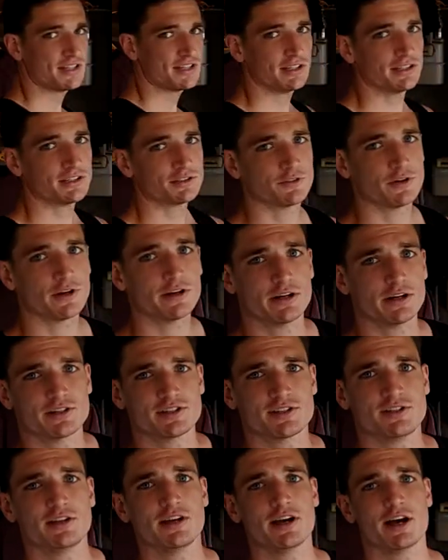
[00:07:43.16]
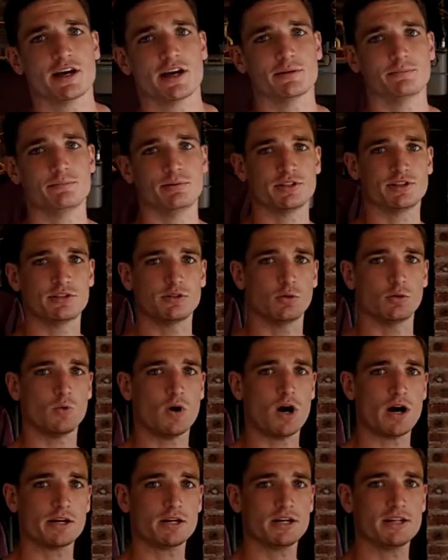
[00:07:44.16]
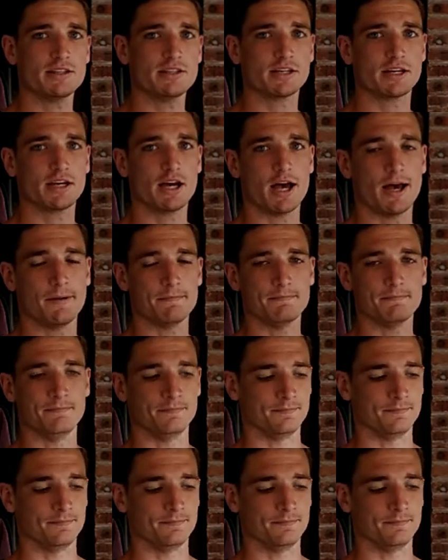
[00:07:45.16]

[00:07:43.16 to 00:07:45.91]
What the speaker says: things first, you gotta put the water in the cup.